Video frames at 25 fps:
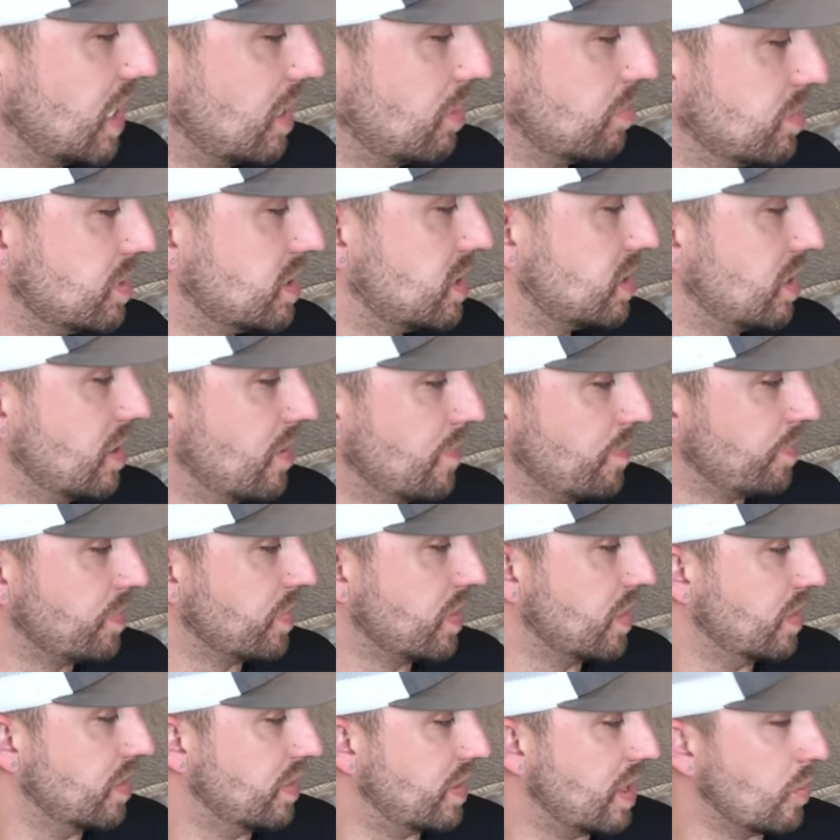seems
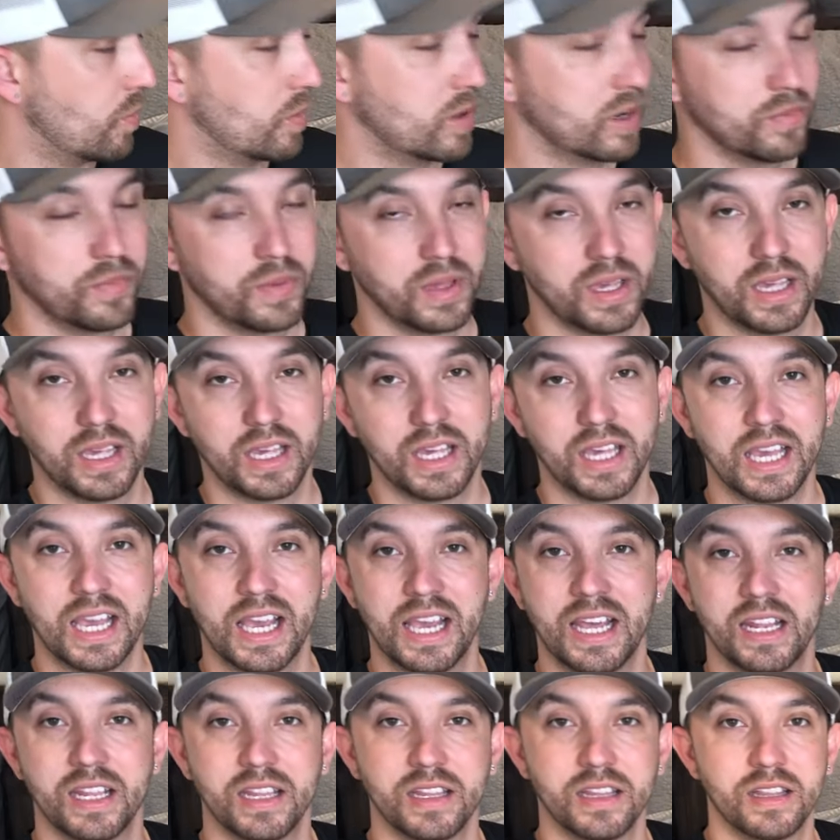they want to be
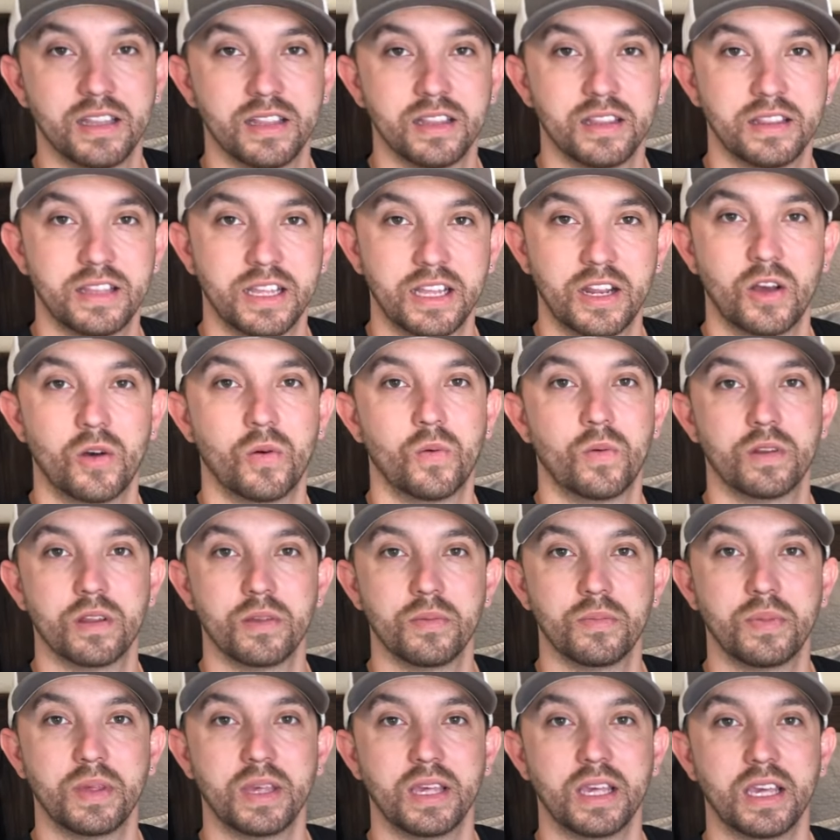hidden. They don't want
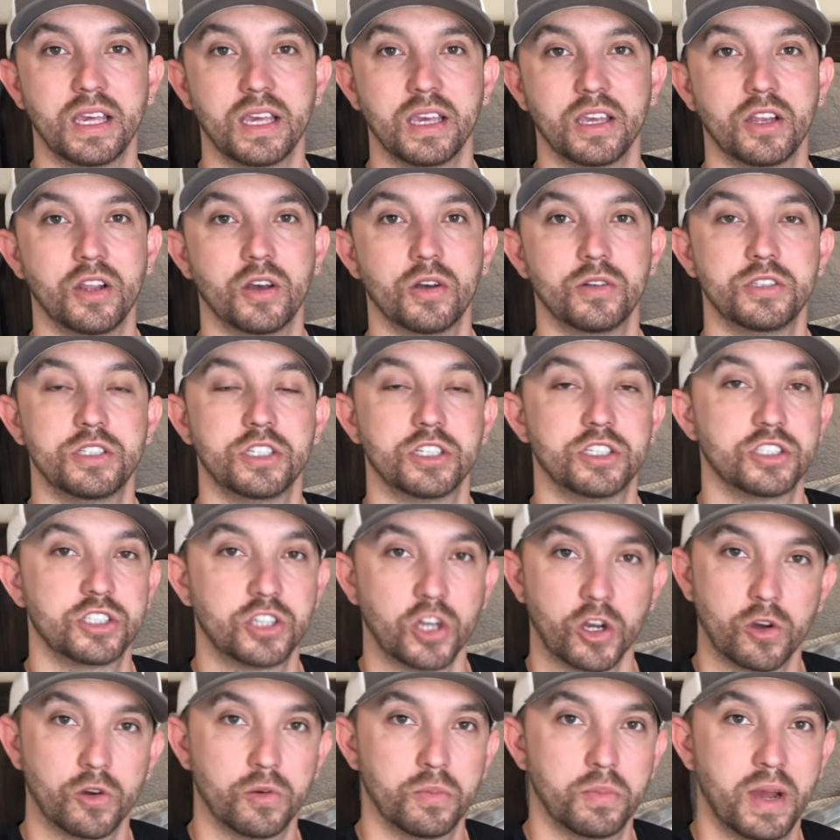to be, you know,
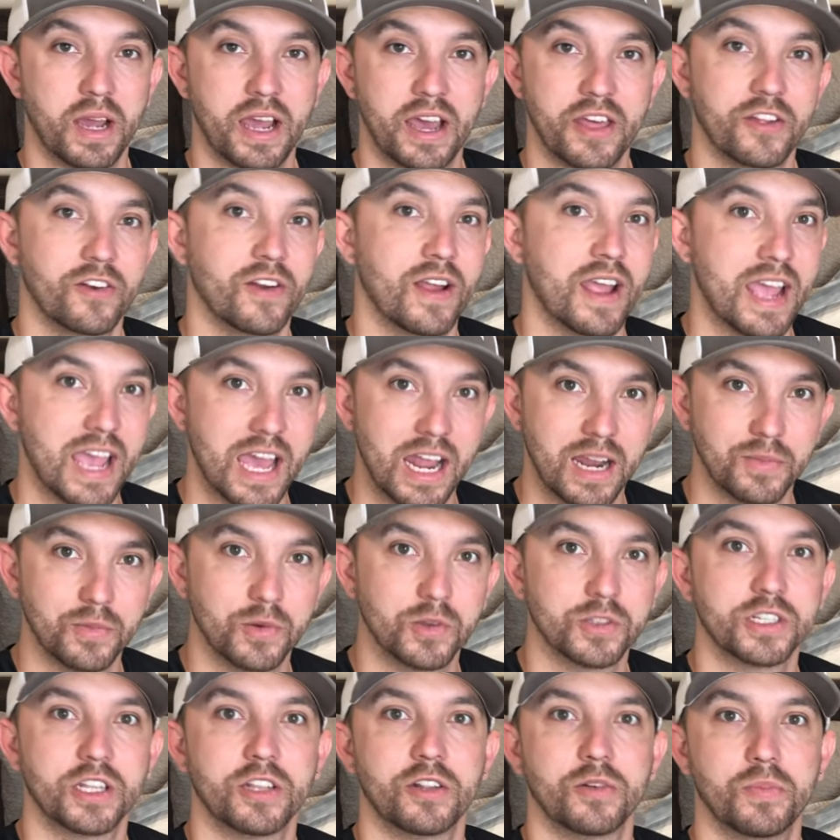disturbed by other
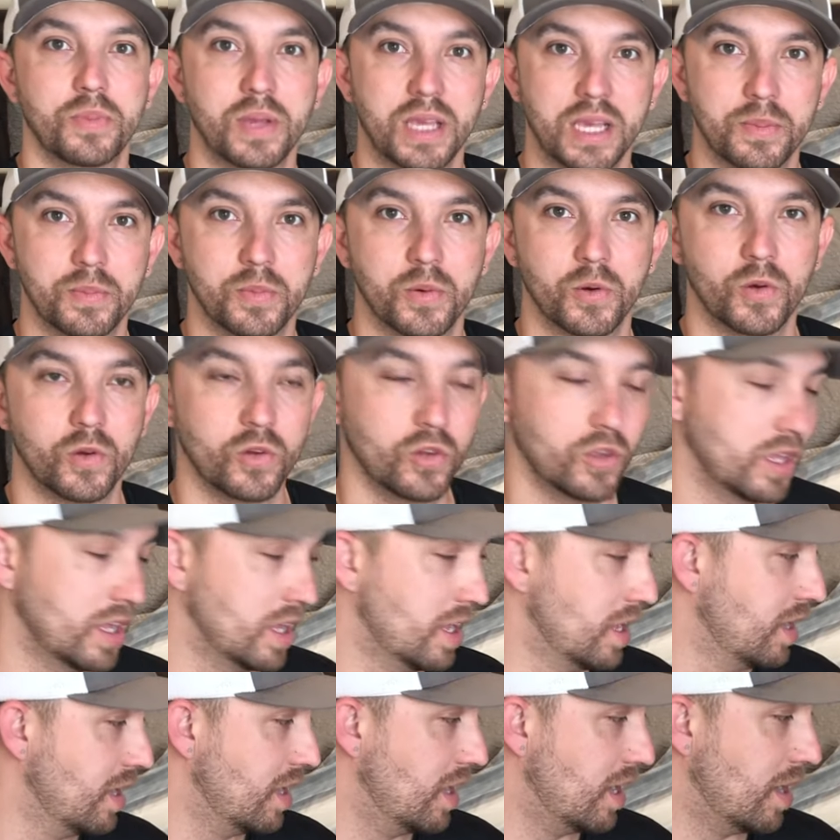animals, other people.
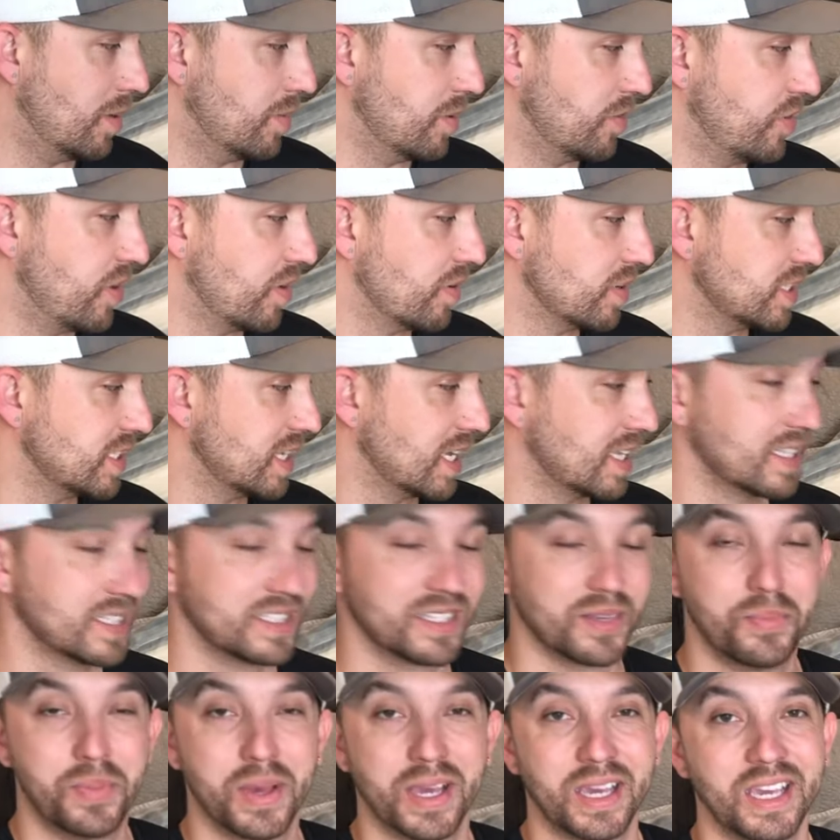If you have a snake
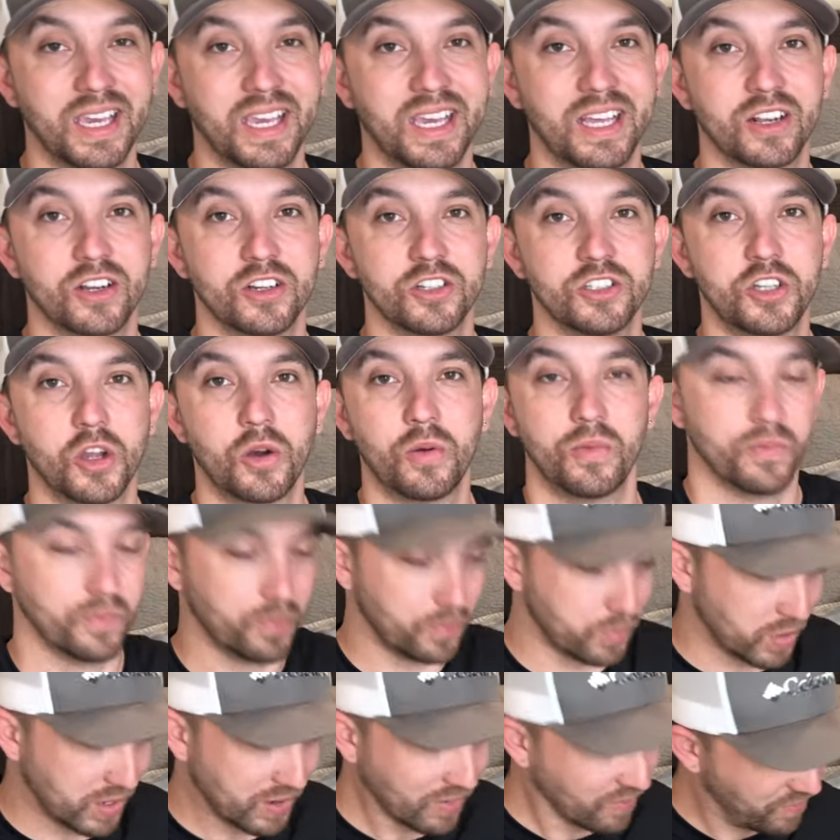that's a picky eater, don't
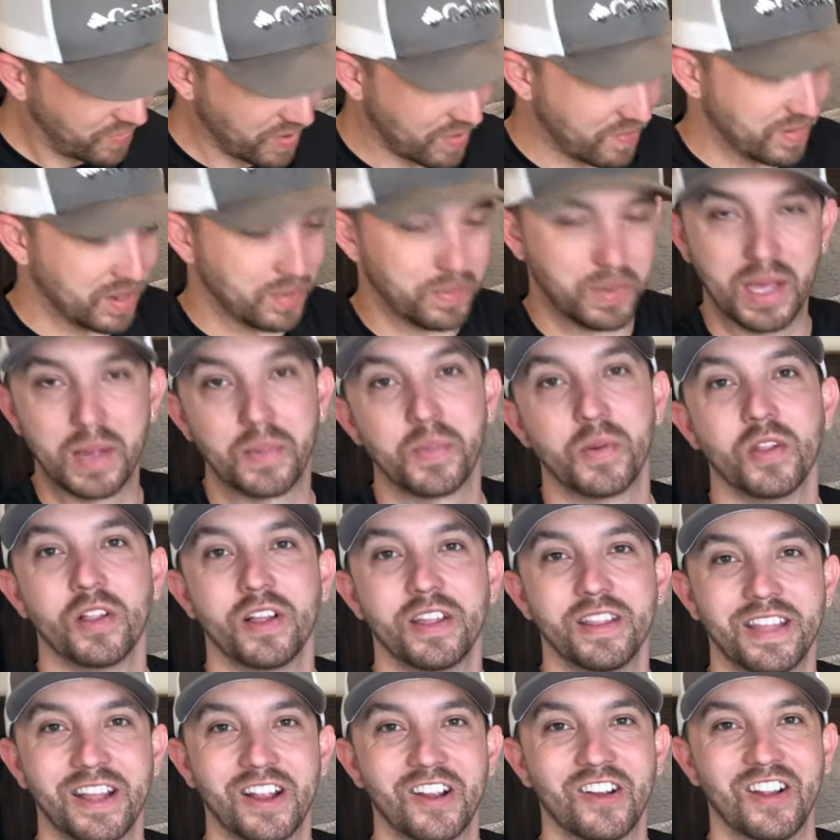bring 50 people
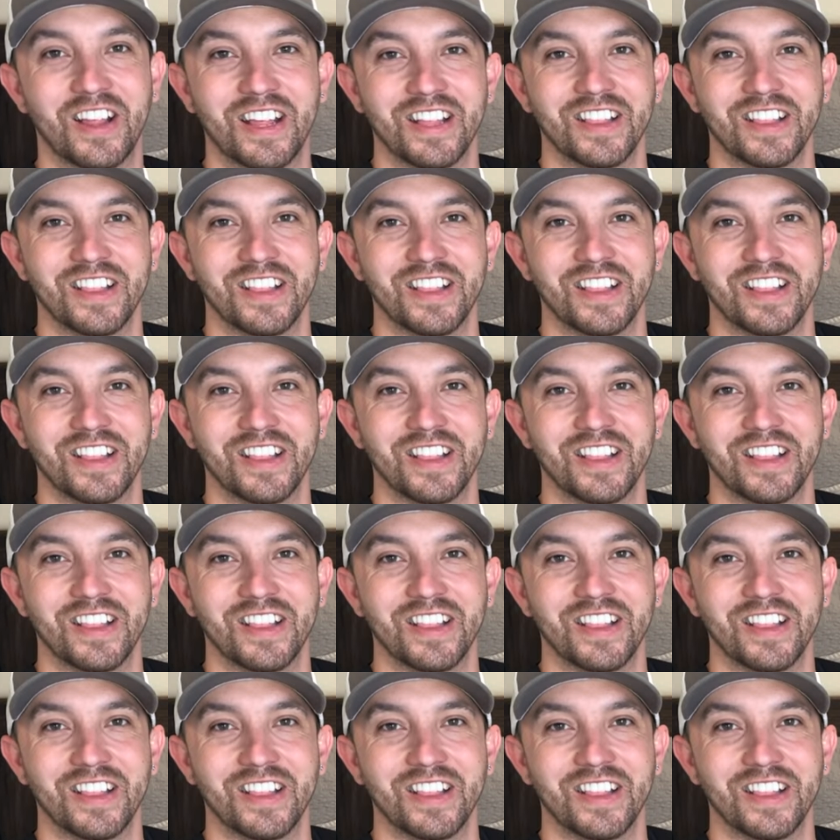in there